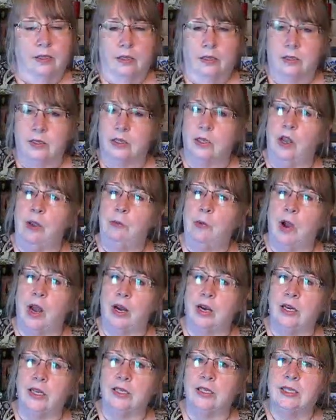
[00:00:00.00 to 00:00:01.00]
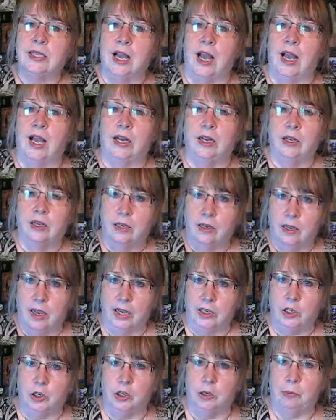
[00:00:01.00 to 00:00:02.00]
So I brought it inside. I
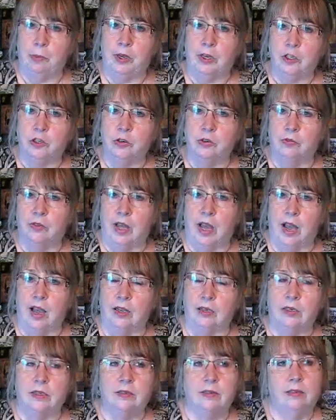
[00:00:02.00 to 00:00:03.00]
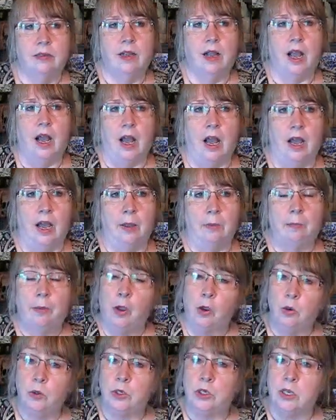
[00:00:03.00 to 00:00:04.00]
took a picture of that. I
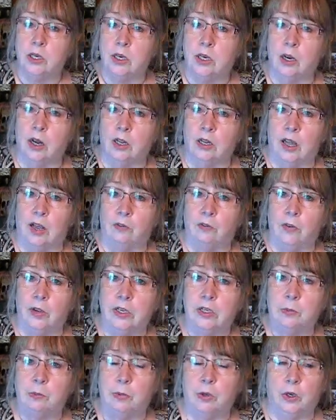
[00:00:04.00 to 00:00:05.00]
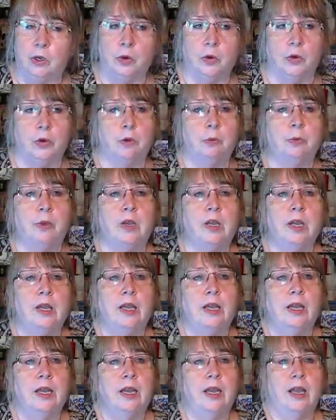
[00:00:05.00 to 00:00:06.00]
posted it on that Facebook group.
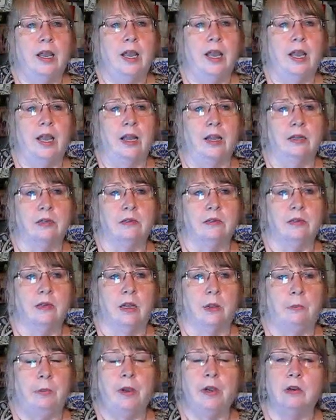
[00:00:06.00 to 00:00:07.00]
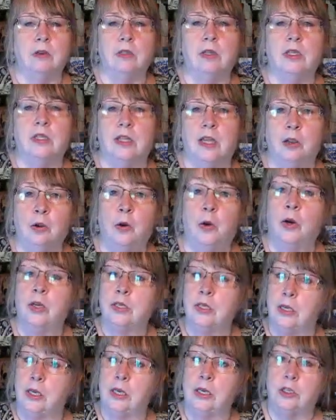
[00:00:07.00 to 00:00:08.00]
And apparently there was
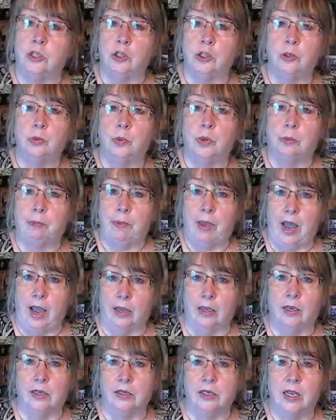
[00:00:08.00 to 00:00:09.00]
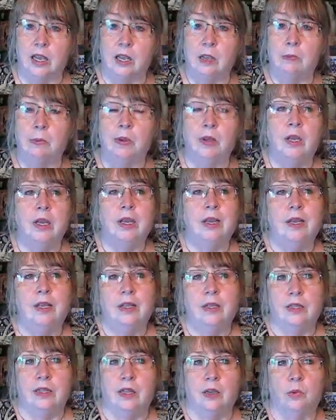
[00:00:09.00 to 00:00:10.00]
an issue with packing tape.
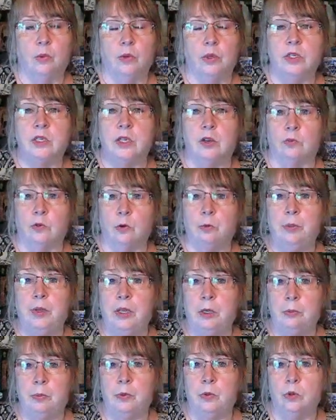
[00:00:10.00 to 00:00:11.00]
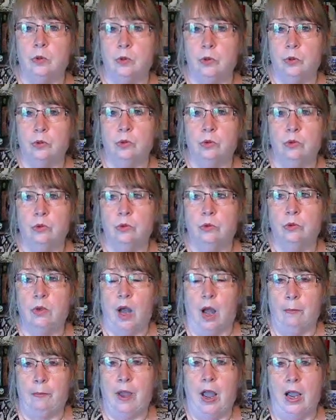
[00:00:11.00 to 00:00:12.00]
There were several people who
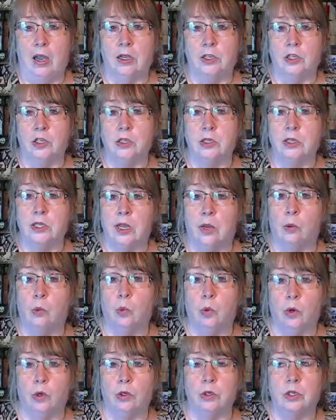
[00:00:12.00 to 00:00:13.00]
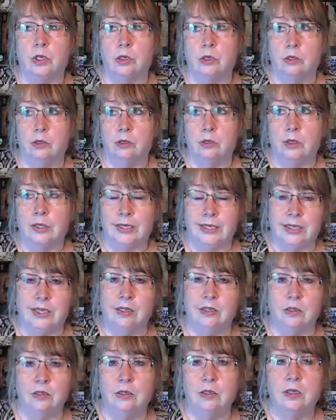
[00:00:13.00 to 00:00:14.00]
got packages that weren't
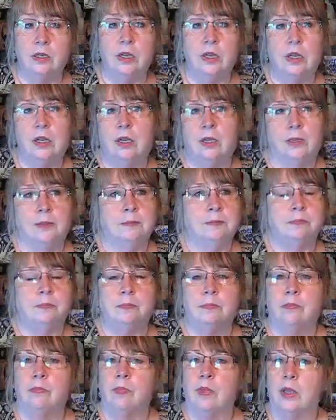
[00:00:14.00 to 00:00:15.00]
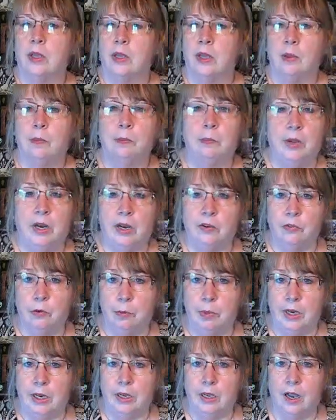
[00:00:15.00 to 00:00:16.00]
sealed, but
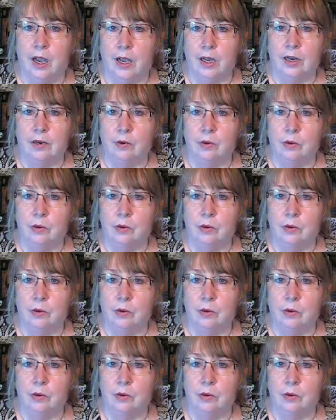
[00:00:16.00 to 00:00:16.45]
everybody got